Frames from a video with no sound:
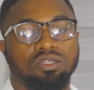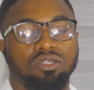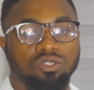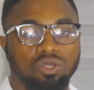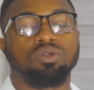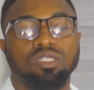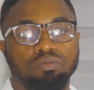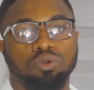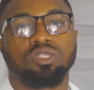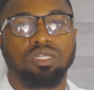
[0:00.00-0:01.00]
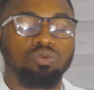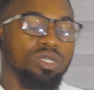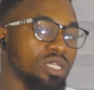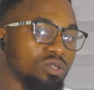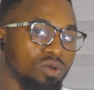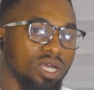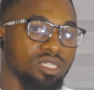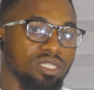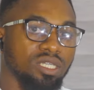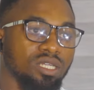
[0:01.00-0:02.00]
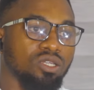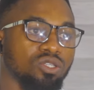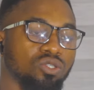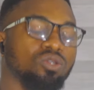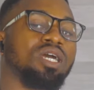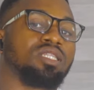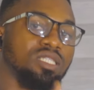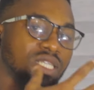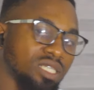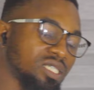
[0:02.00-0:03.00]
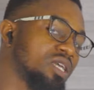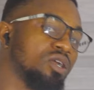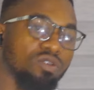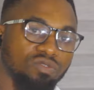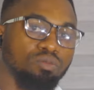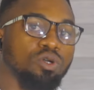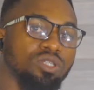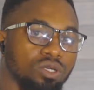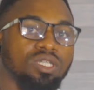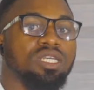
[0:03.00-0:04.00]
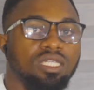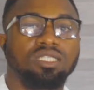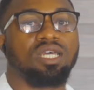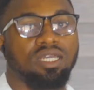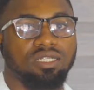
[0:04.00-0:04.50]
So it's important to eat right so that it takes care of the body on the inside.